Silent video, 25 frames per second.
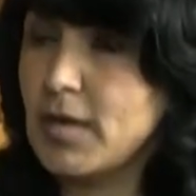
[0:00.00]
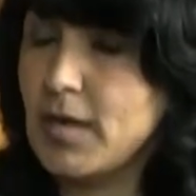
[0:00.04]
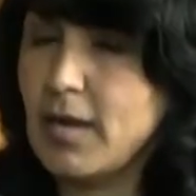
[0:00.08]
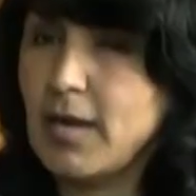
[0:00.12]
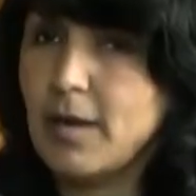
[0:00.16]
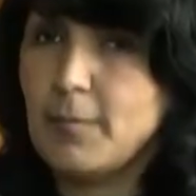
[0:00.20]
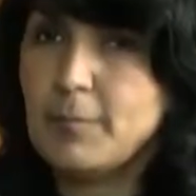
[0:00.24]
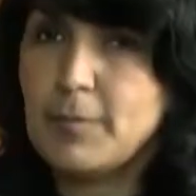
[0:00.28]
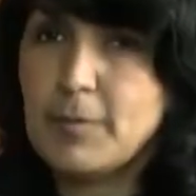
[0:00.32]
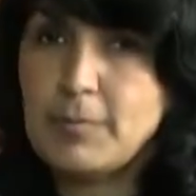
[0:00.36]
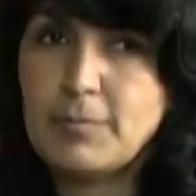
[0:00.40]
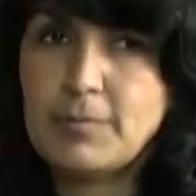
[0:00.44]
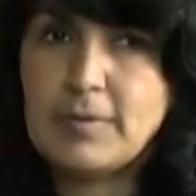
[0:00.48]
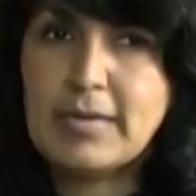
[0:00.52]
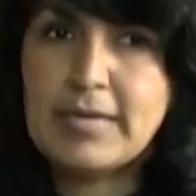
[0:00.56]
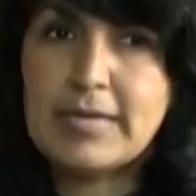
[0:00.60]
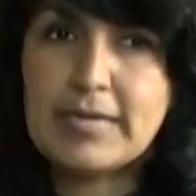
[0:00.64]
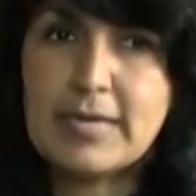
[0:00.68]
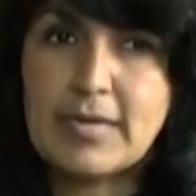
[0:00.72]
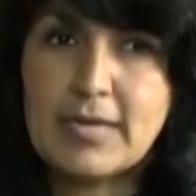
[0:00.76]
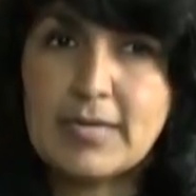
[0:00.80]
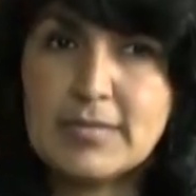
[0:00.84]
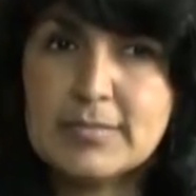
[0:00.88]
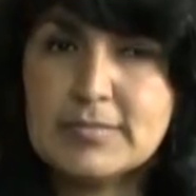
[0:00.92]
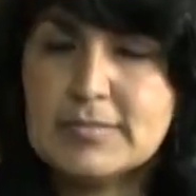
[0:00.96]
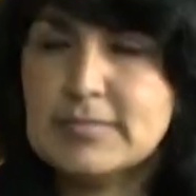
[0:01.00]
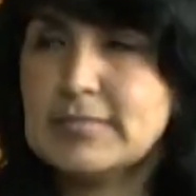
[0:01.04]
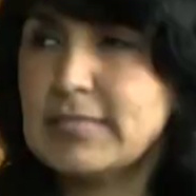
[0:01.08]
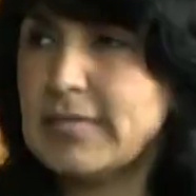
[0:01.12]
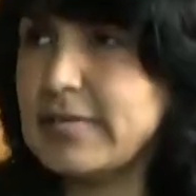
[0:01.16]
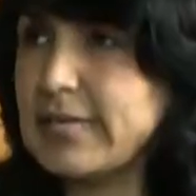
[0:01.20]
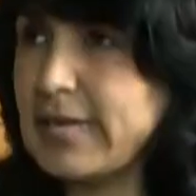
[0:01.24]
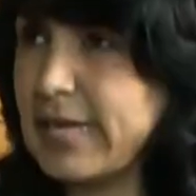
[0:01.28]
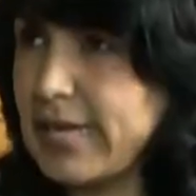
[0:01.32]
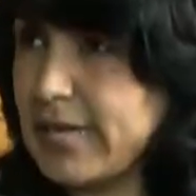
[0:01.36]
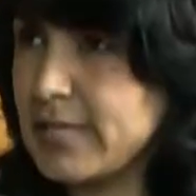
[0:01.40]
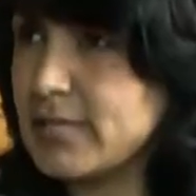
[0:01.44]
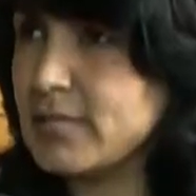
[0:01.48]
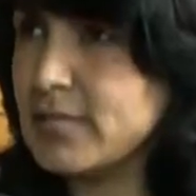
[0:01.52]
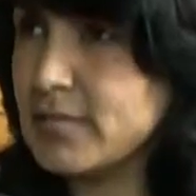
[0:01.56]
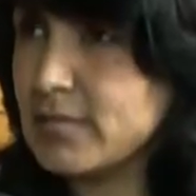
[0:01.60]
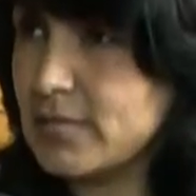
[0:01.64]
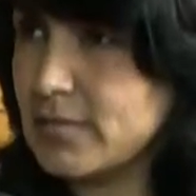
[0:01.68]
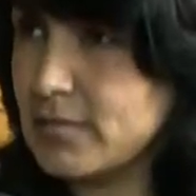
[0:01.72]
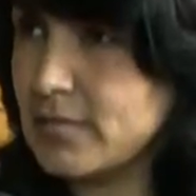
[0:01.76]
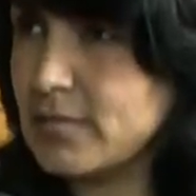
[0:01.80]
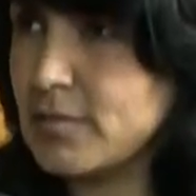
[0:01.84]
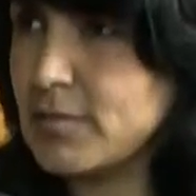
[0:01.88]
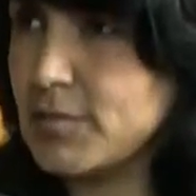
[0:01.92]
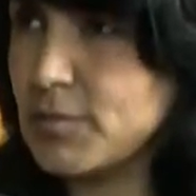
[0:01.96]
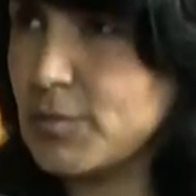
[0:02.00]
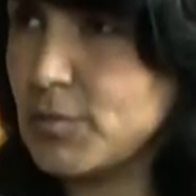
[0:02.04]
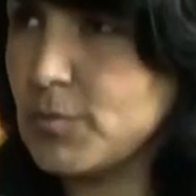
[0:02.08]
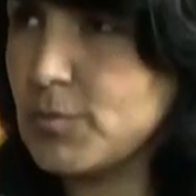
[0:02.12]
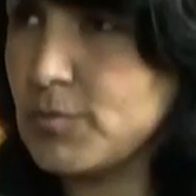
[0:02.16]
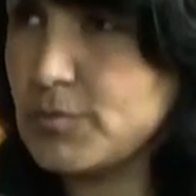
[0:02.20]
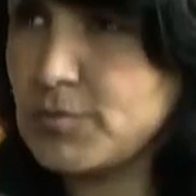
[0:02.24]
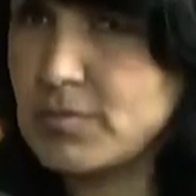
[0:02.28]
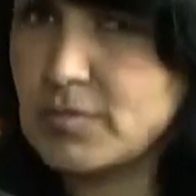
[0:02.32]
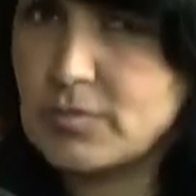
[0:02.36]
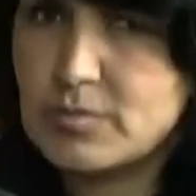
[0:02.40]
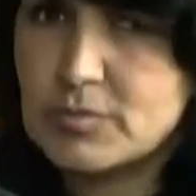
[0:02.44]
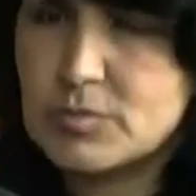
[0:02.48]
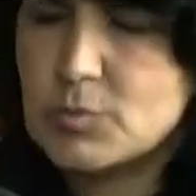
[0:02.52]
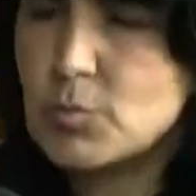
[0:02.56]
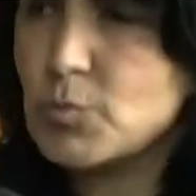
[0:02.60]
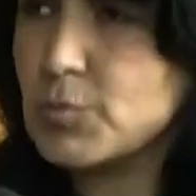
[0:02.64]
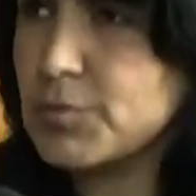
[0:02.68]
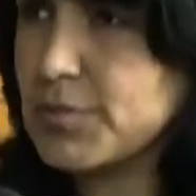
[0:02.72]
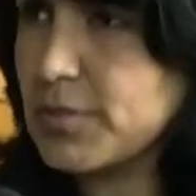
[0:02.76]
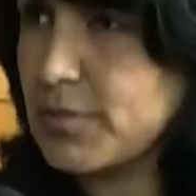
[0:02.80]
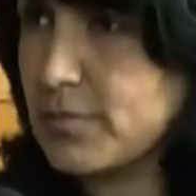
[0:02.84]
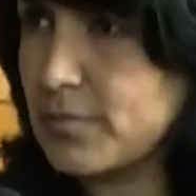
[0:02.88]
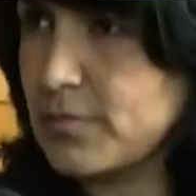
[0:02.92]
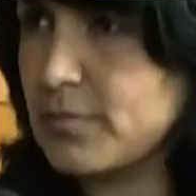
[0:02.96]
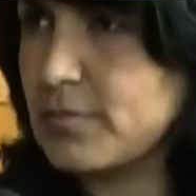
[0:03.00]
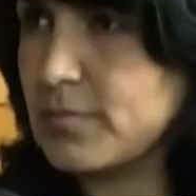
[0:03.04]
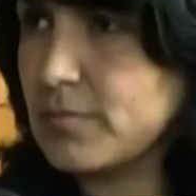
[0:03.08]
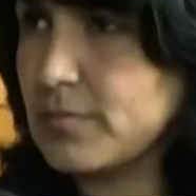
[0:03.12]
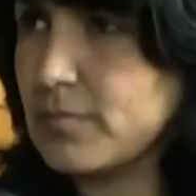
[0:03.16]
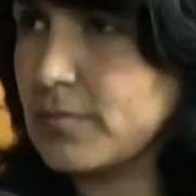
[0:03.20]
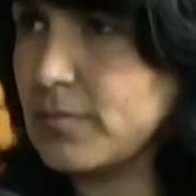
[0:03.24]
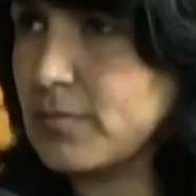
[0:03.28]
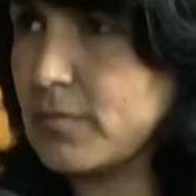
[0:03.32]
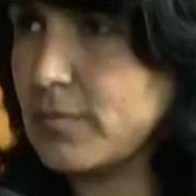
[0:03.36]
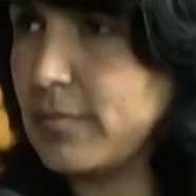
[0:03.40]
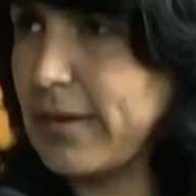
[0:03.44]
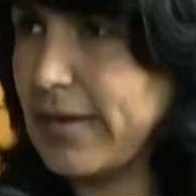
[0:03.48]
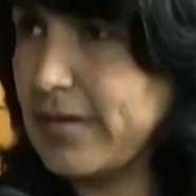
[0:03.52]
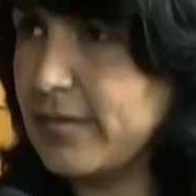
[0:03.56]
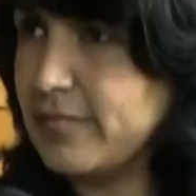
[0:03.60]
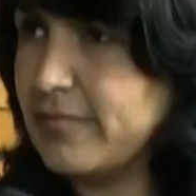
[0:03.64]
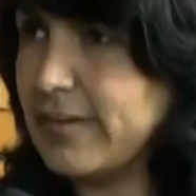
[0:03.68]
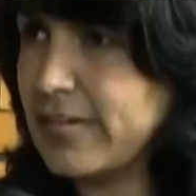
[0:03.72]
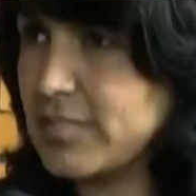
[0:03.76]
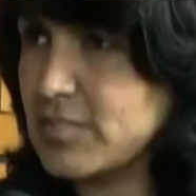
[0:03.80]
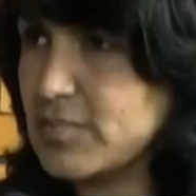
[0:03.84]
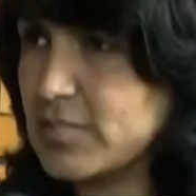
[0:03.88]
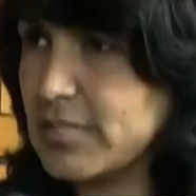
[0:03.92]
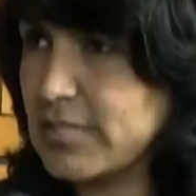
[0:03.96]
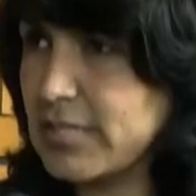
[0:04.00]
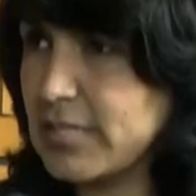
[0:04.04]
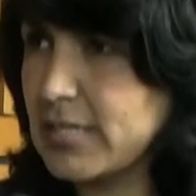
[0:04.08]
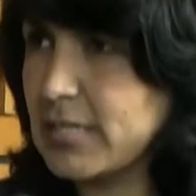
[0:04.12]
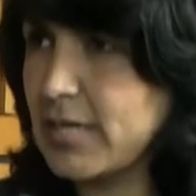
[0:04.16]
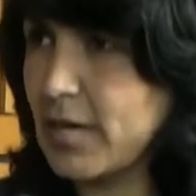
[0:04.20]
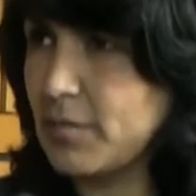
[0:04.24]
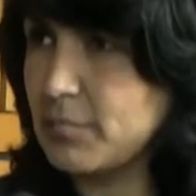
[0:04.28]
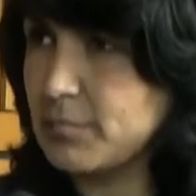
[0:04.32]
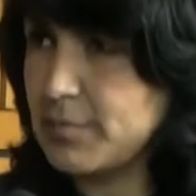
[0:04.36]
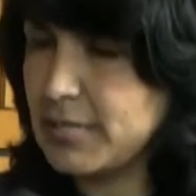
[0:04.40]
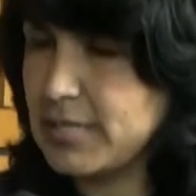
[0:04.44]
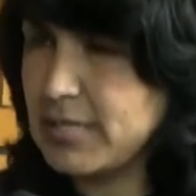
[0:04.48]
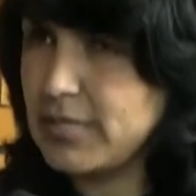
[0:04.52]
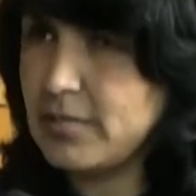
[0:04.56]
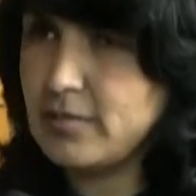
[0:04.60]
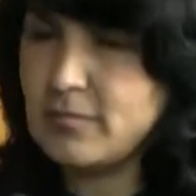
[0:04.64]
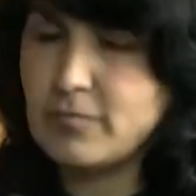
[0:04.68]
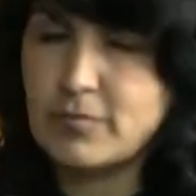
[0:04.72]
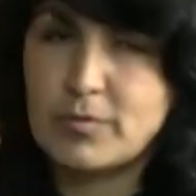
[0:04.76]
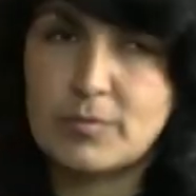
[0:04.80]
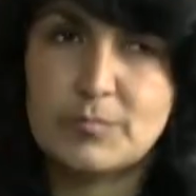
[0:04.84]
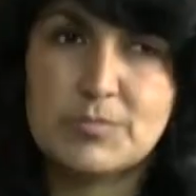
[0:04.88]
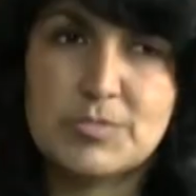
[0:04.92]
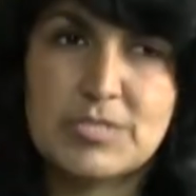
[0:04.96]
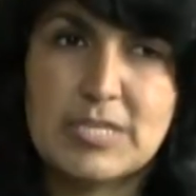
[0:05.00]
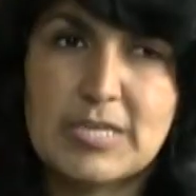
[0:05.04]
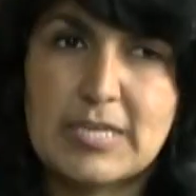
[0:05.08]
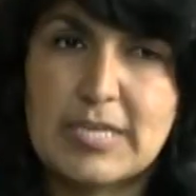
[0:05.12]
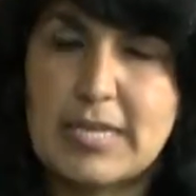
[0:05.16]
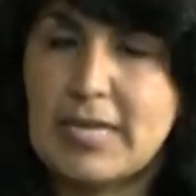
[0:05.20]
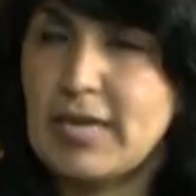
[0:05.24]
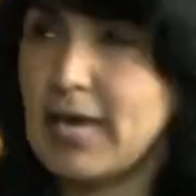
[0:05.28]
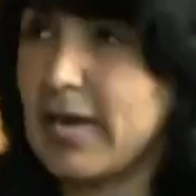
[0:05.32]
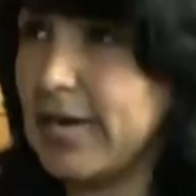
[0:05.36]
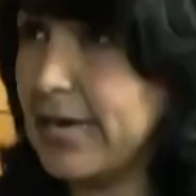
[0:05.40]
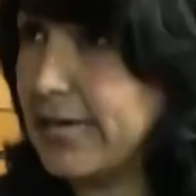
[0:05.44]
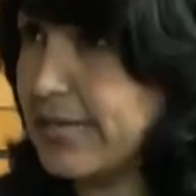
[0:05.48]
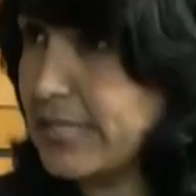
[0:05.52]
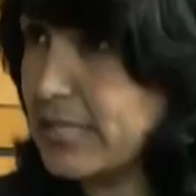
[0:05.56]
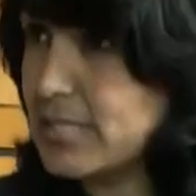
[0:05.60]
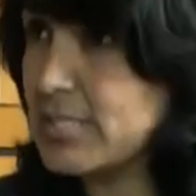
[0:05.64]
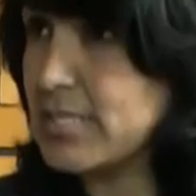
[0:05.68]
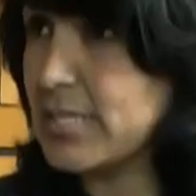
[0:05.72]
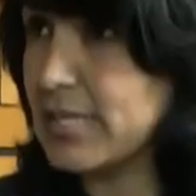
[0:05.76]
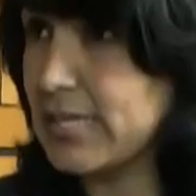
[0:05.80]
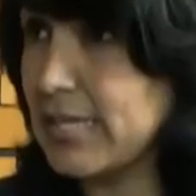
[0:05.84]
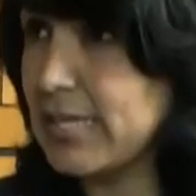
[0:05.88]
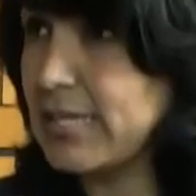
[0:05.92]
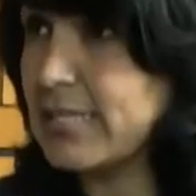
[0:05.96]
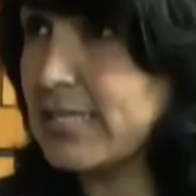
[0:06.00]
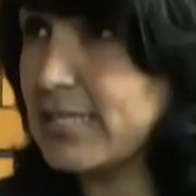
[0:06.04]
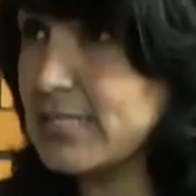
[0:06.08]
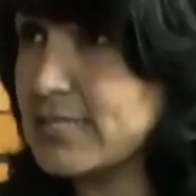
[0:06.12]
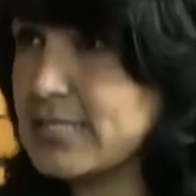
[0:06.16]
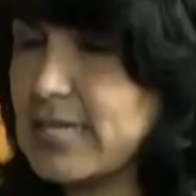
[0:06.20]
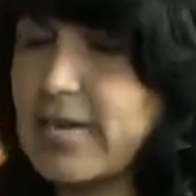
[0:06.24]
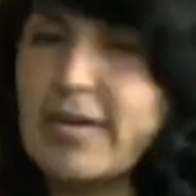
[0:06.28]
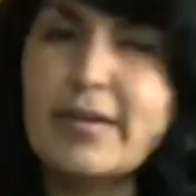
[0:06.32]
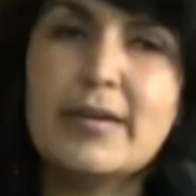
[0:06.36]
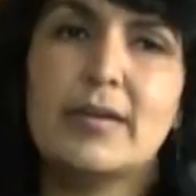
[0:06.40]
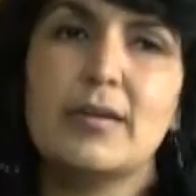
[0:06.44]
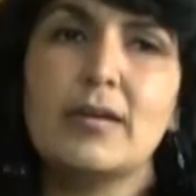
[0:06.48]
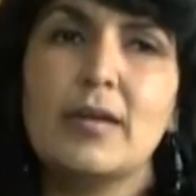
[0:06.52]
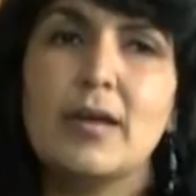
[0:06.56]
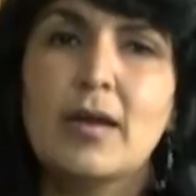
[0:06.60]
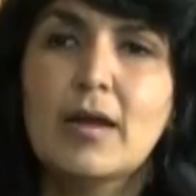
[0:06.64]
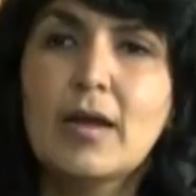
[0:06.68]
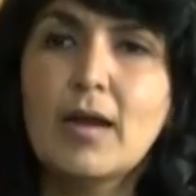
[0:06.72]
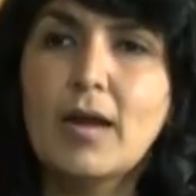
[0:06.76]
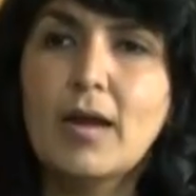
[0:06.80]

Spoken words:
Mm-hmm. People like us and Ether, you know, the scooter manufacturing company from Chennai, IIT Chennai, they started.